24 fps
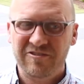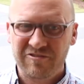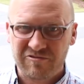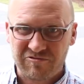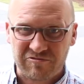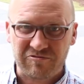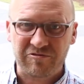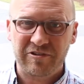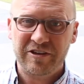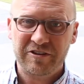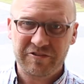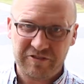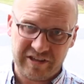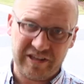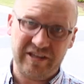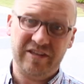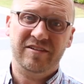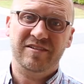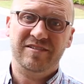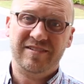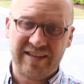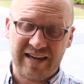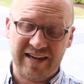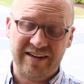really
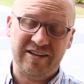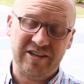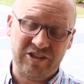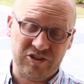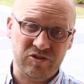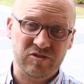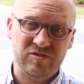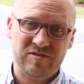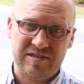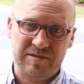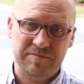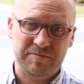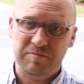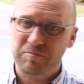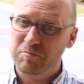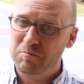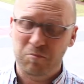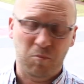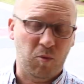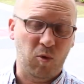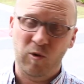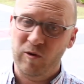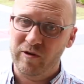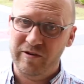tend to use them
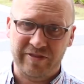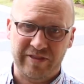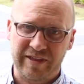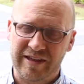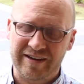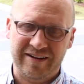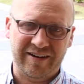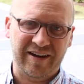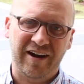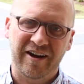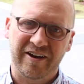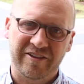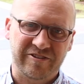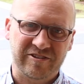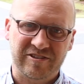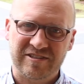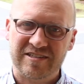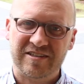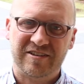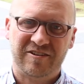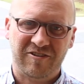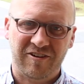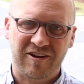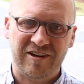more than others
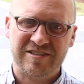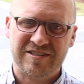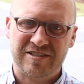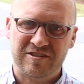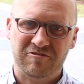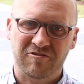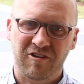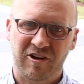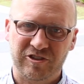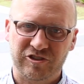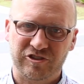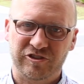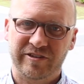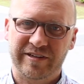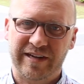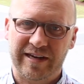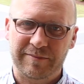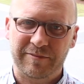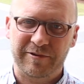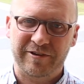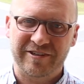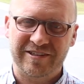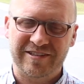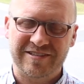across the larger
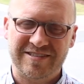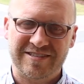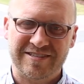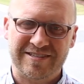neighborhoods.